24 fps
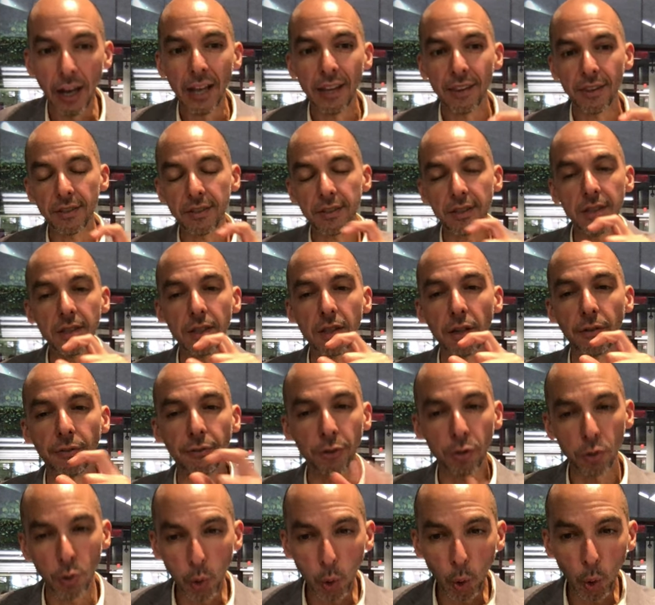This is a
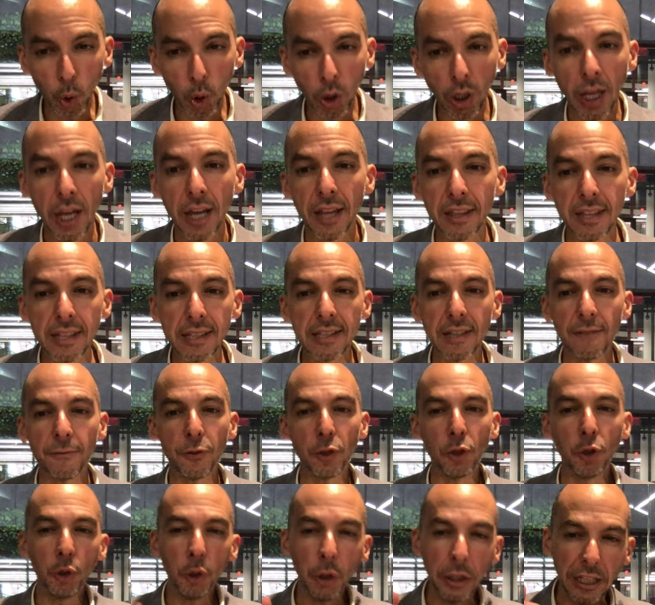different tool. This, if
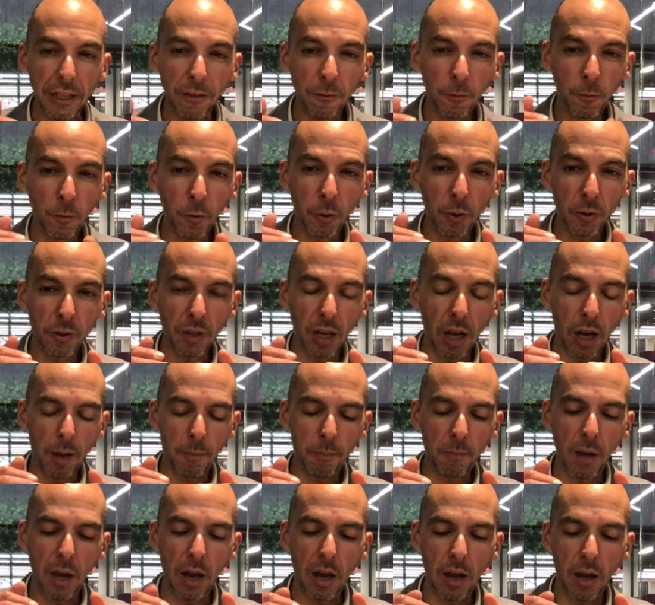you're looking for uh,
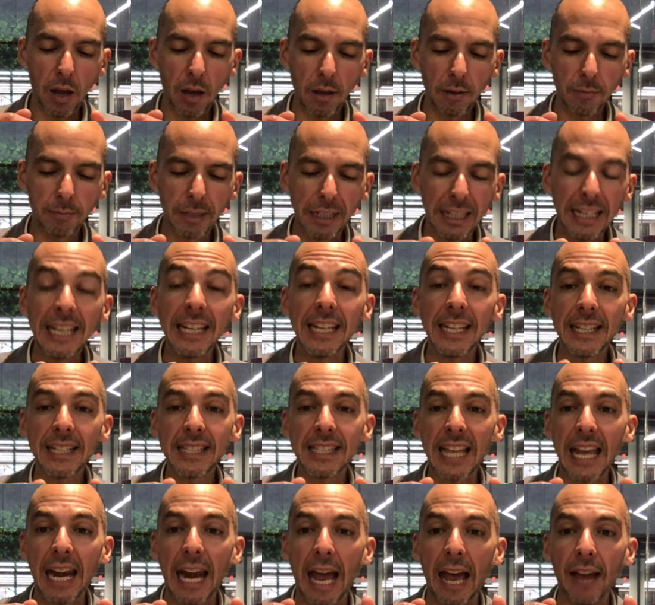uh, Canadians
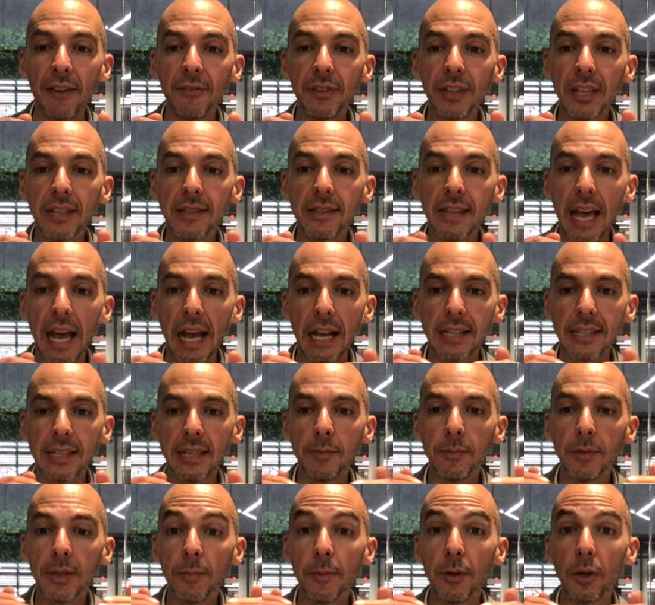that have the exact
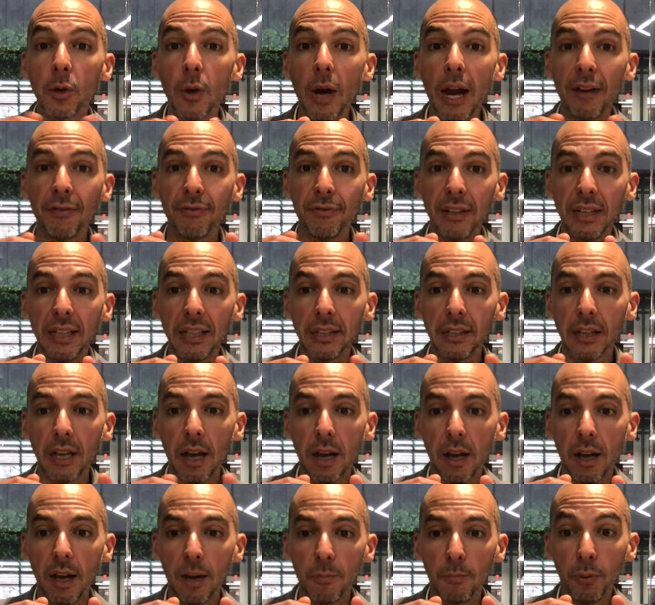same demographic
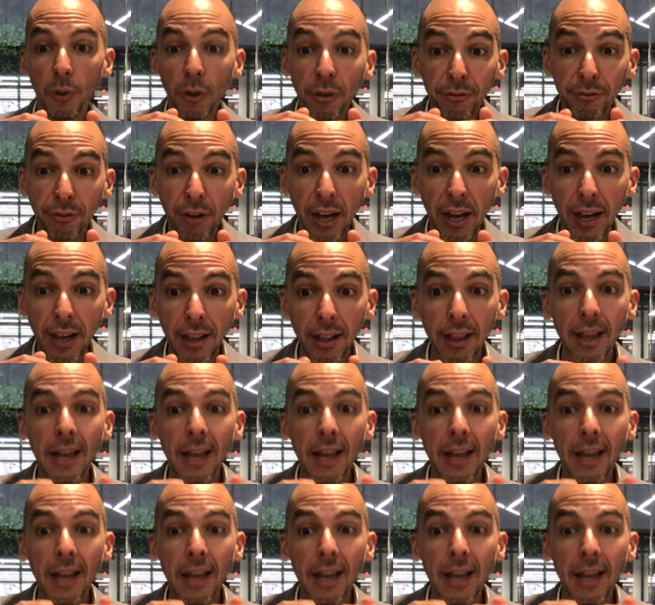uh, profile,